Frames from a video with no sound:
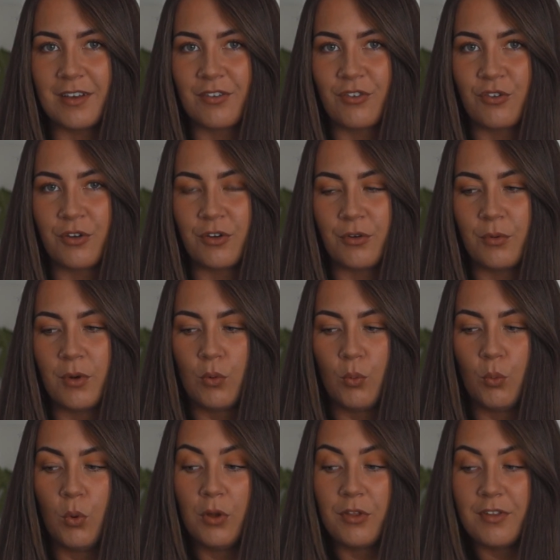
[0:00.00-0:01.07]
as to
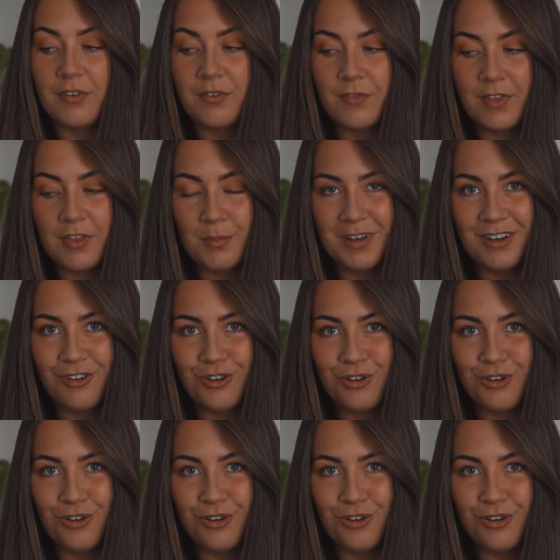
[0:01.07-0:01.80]
what this vitamin